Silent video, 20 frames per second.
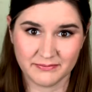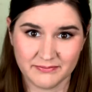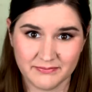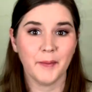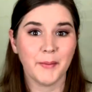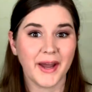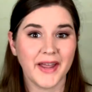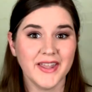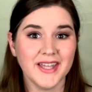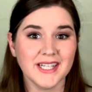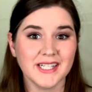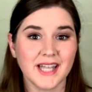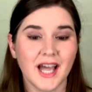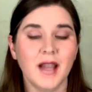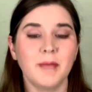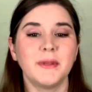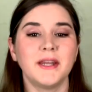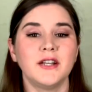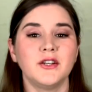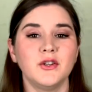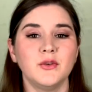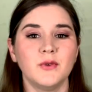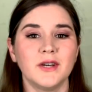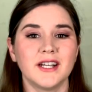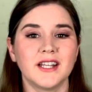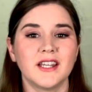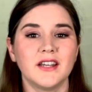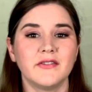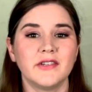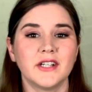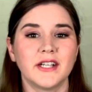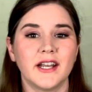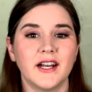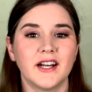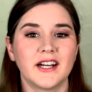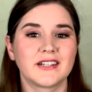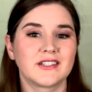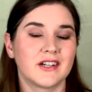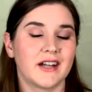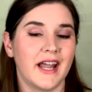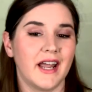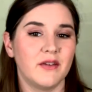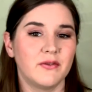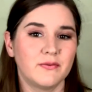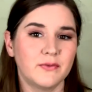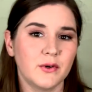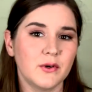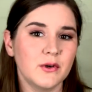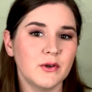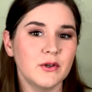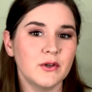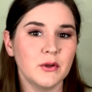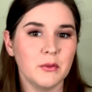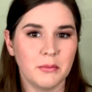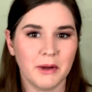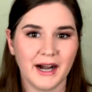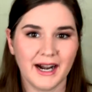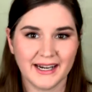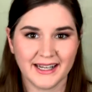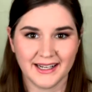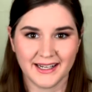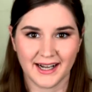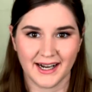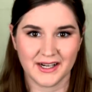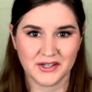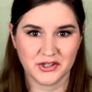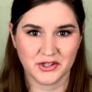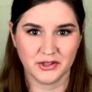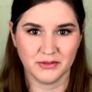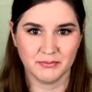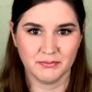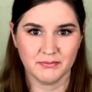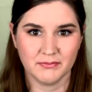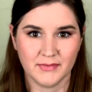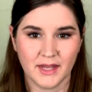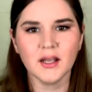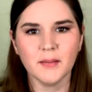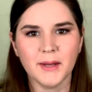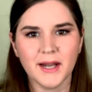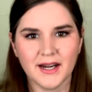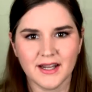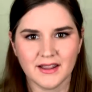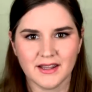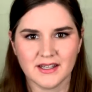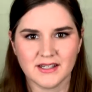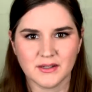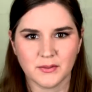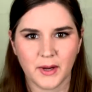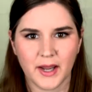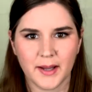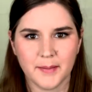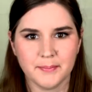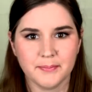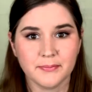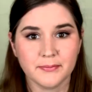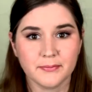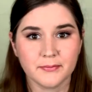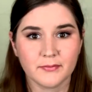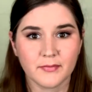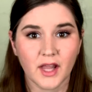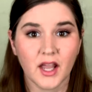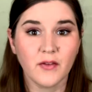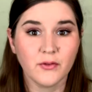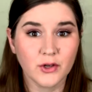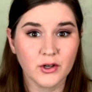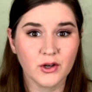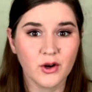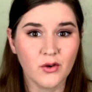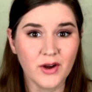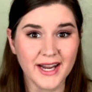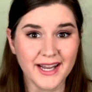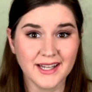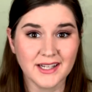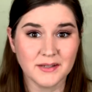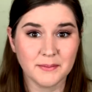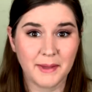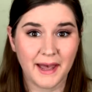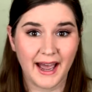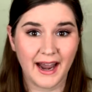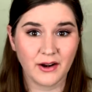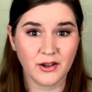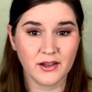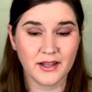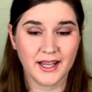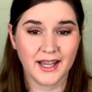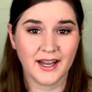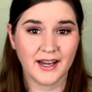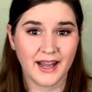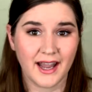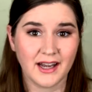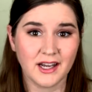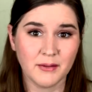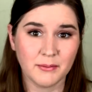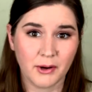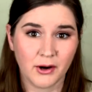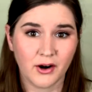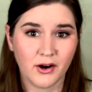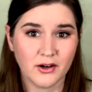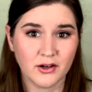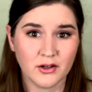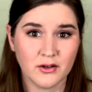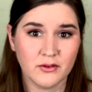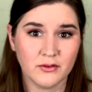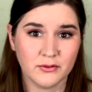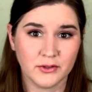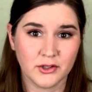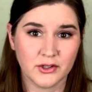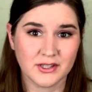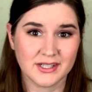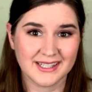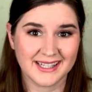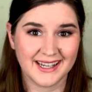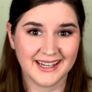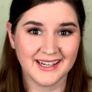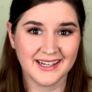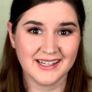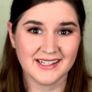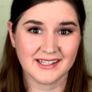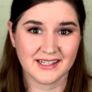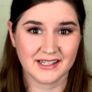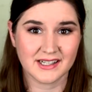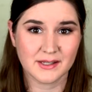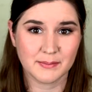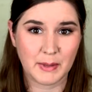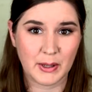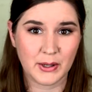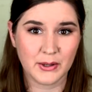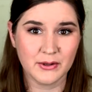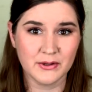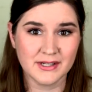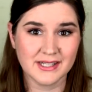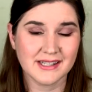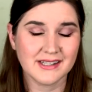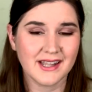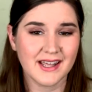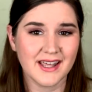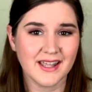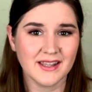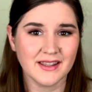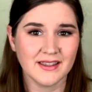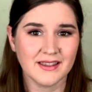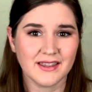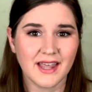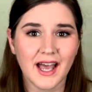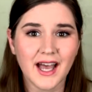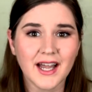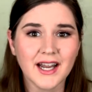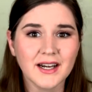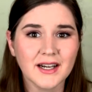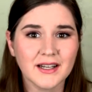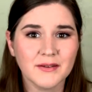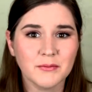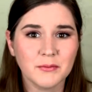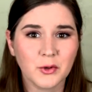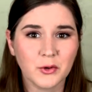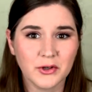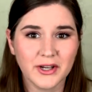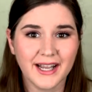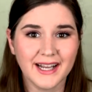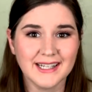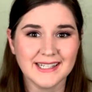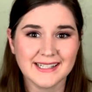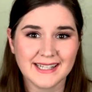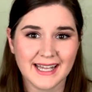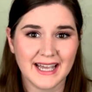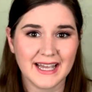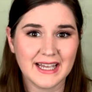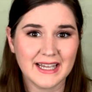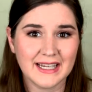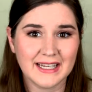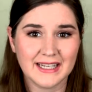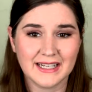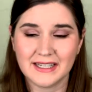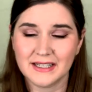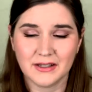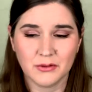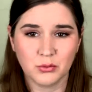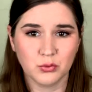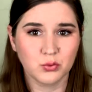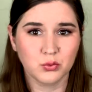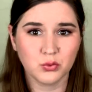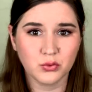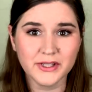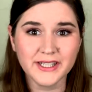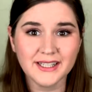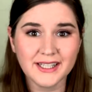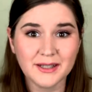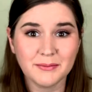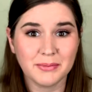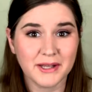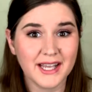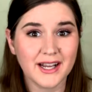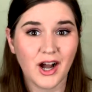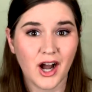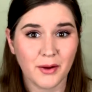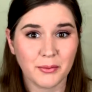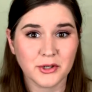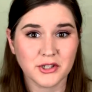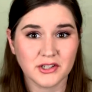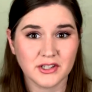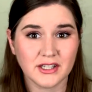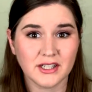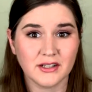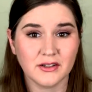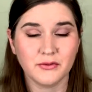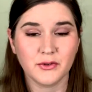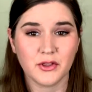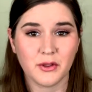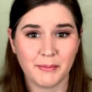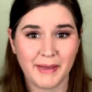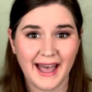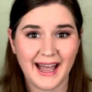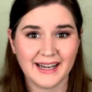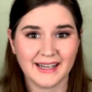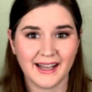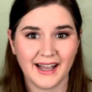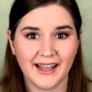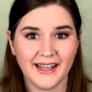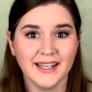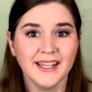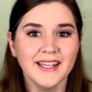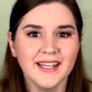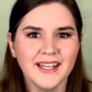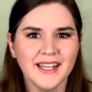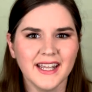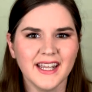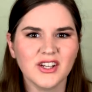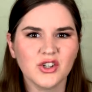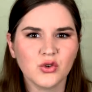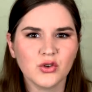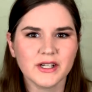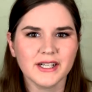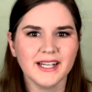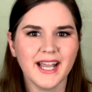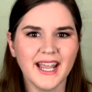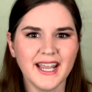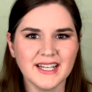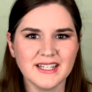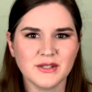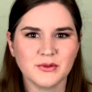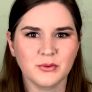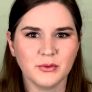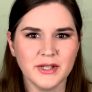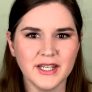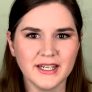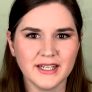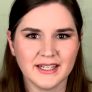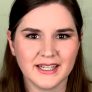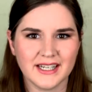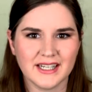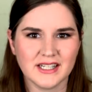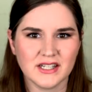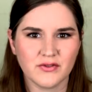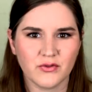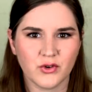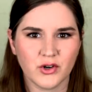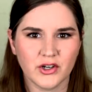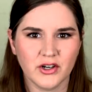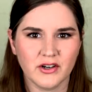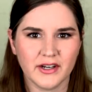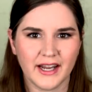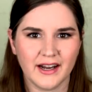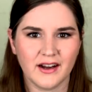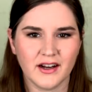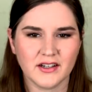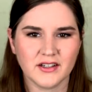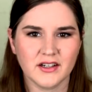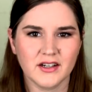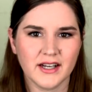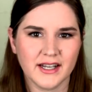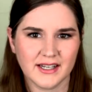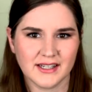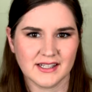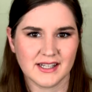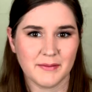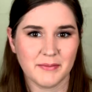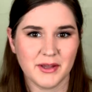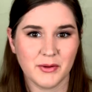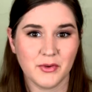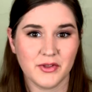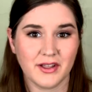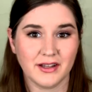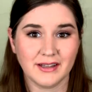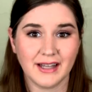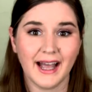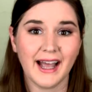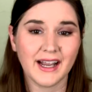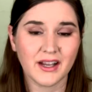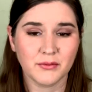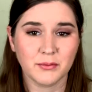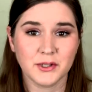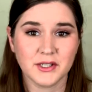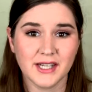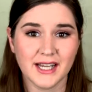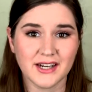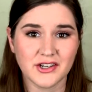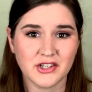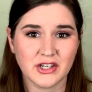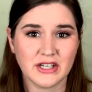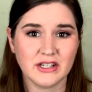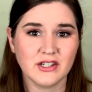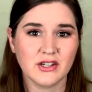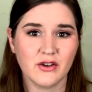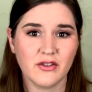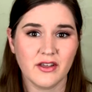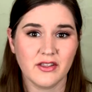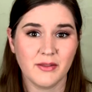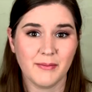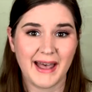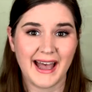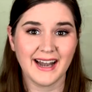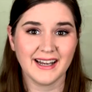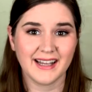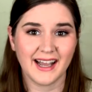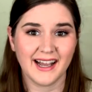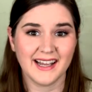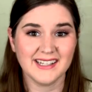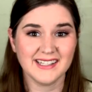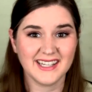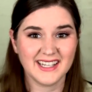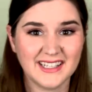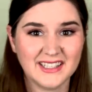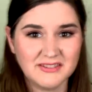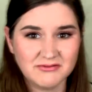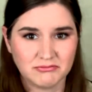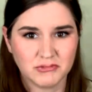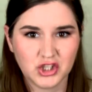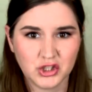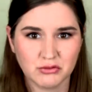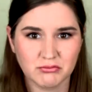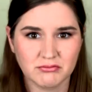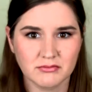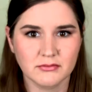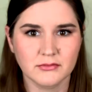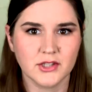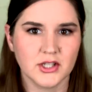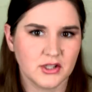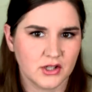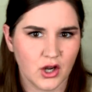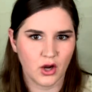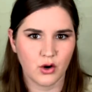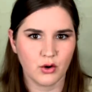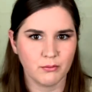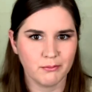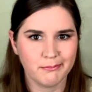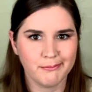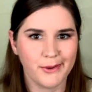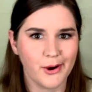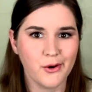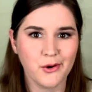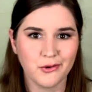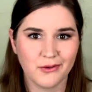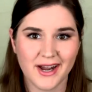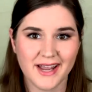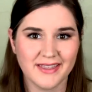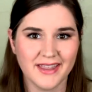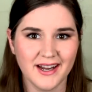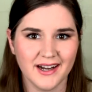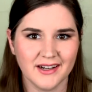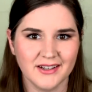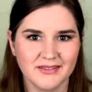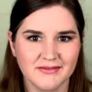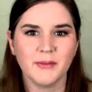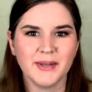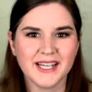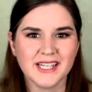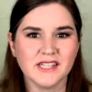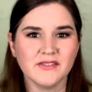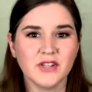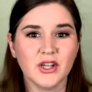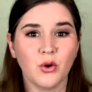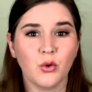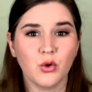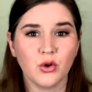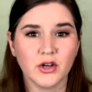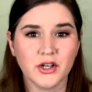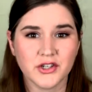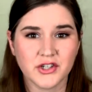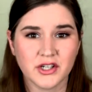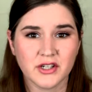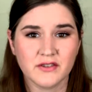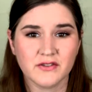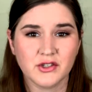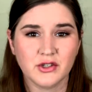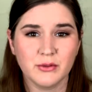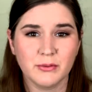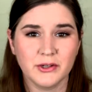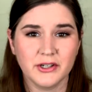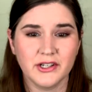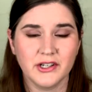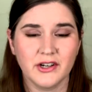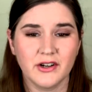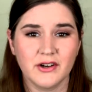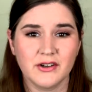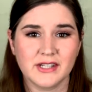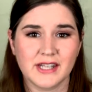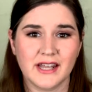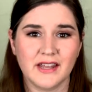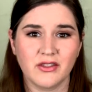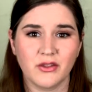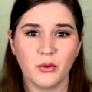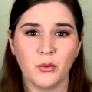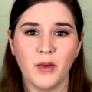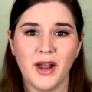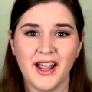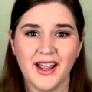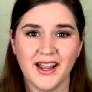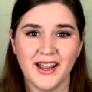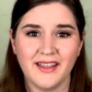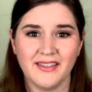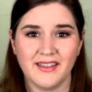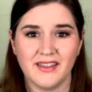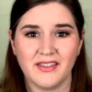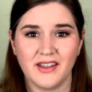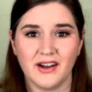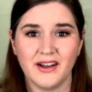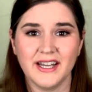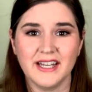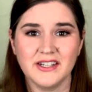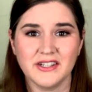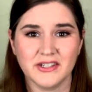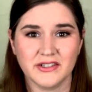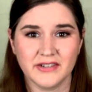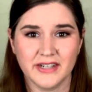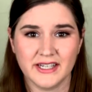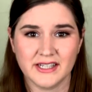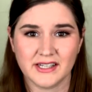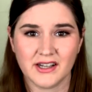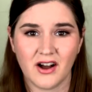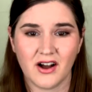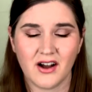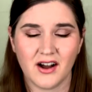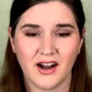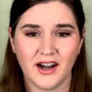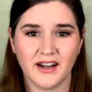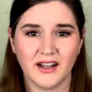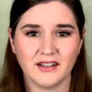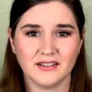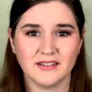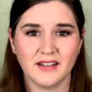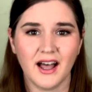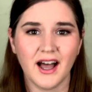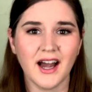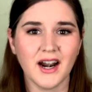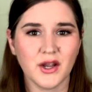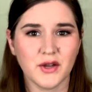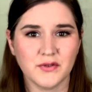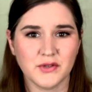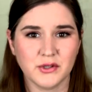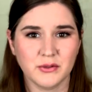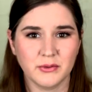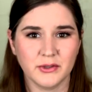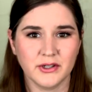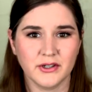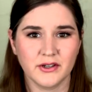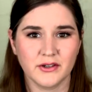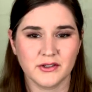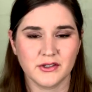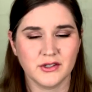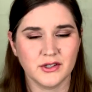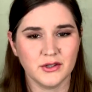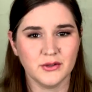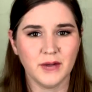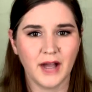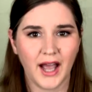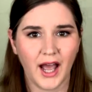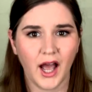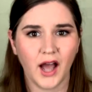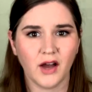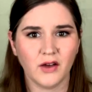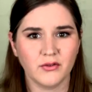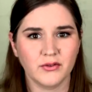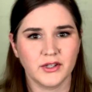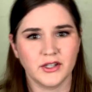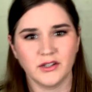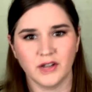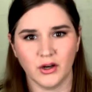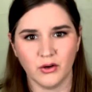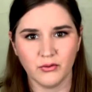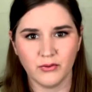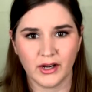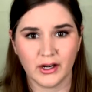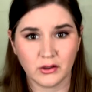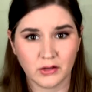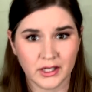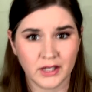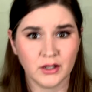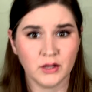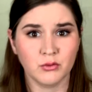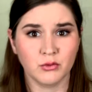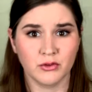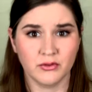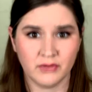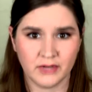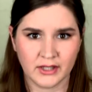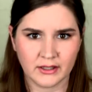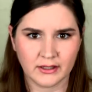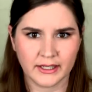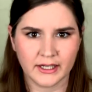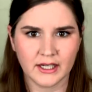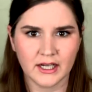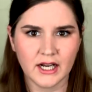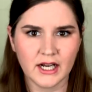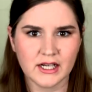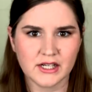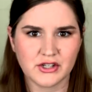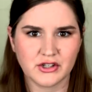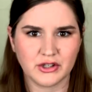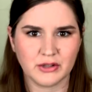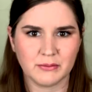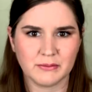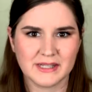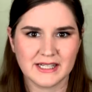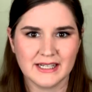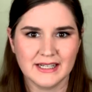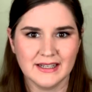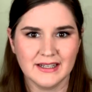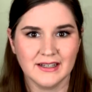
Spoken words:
And by this, I mean you want to give your character a full body costume. Think about it this way. If you're going into battle and any part of your skin is exposed, then that creates a really big opportunity for the bad guy. It creates weakness for your character and something with a lack of protection so that the bad guys can just go poke right there. Now, because of the origin of superheroes and the way that their history has gone, a lot of superheroes do have, fairly revealing costumes.